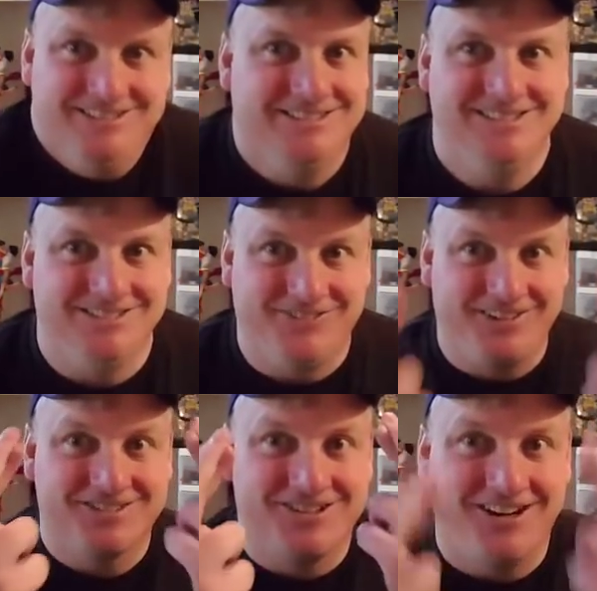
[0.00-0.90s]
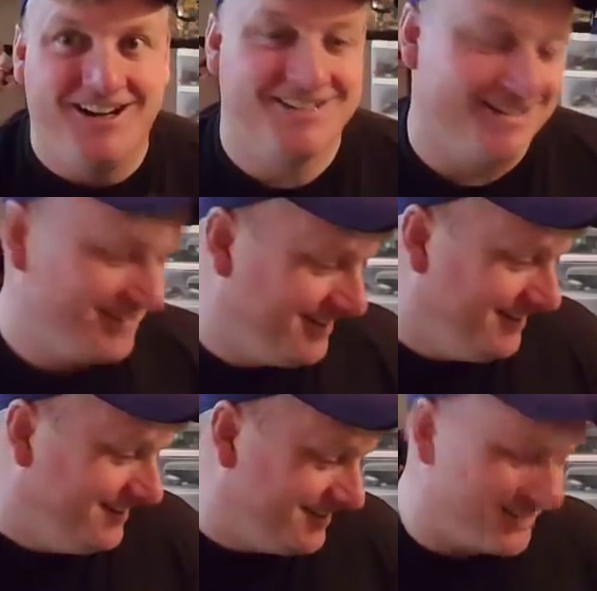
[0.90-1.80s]
Ugh, fingers crossed, because
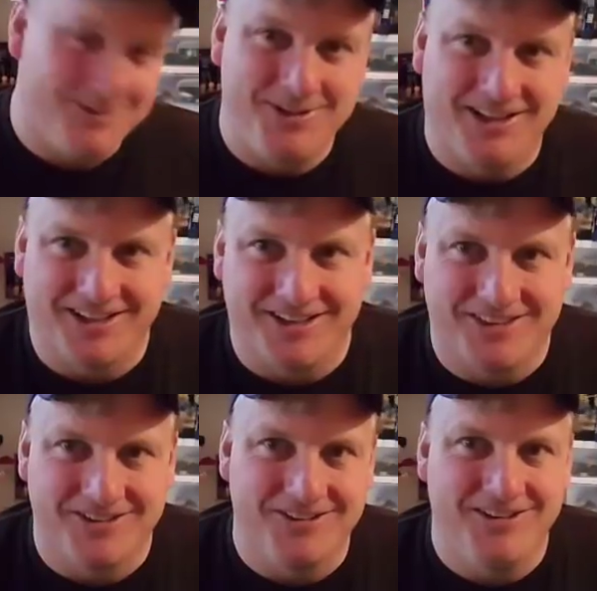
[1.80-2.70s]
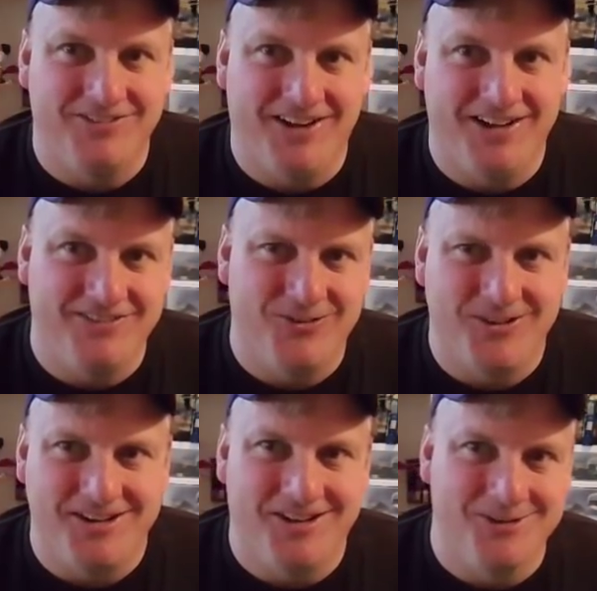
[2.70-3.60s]
this could be like a thirty-five,
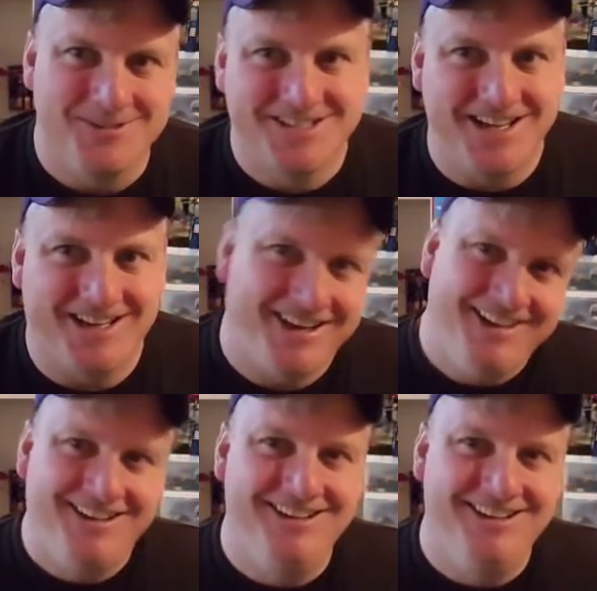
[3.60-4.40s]
forty dollar mistake.